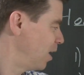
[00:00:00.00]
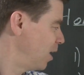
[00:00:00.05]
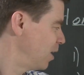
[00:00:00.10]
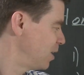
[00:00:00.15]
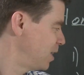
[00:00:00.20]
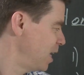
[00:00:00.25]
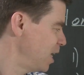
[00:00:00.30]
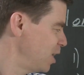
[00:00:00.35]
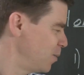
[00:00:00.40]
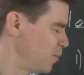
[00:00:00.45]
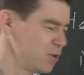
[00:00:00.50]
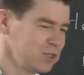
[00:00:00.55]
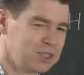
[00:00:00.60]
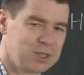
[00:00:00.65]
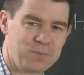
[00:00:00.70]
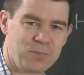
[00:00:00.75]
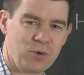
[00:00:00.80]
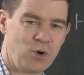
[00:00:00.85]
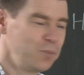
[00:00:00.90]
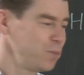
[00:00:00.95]
are they the
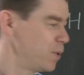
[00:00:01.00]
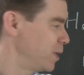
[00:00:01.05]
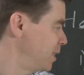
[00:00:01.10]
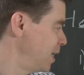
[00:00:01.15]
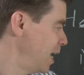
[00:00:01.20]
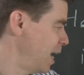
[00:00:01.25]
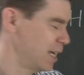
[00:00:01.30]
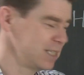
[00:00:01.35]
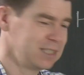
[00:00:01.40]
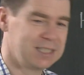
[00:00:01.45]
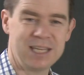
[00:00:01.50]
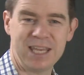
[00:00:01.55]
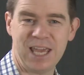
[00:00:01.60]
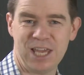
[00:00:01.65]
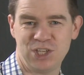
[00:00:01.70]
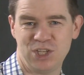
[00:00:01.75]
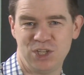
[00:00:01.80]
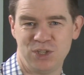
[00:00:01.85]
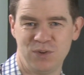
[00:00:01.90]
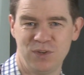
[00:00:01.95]
most appropriate tasks to
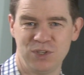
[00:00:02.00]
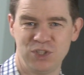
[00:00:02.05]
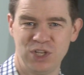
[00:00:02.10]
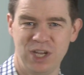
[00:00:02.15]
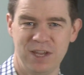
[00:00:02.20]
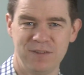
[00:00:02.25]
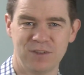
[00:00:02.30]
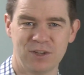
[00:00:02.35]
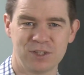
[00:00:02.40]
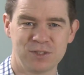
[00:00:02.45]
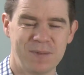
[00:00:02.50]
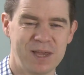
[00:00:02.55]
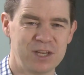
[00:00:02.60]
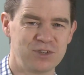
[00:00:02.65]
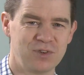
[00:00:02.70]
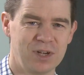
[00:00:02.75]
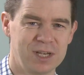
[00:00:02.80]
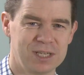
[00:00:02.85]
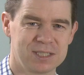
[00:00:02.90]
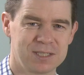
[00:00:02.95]
get you to achieve those
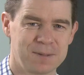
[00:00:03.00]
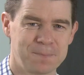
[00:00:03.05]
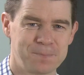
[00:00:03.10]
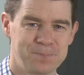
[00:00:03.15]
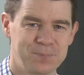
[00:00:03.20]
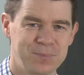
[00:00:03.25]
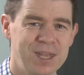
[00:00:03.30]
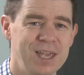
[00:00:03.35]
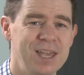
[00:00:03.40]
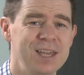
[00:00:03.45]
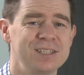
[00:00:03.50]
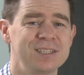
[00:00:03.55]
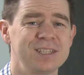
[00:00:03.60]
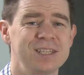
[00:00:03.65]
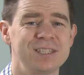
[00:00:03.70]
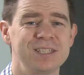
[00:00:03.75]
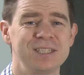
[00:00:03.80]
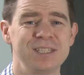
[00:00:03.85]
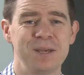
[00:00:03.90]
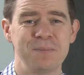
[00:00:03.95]
metrics? It's
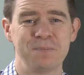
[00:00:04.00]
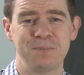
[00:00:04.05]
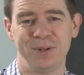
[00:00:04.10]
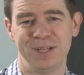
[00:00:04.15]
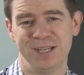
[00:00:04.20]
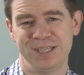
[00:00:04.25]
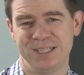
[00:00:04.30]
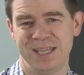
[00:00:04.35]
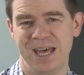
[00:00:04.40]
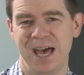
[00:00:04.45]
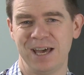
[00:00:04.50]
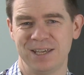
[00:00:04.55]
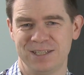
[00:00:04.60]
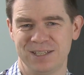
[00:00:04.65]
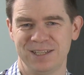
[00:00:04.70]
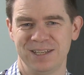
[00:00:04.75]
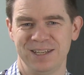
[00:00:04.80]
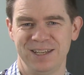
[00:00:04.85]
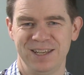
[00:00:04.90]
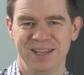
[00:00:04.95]
as simple as that.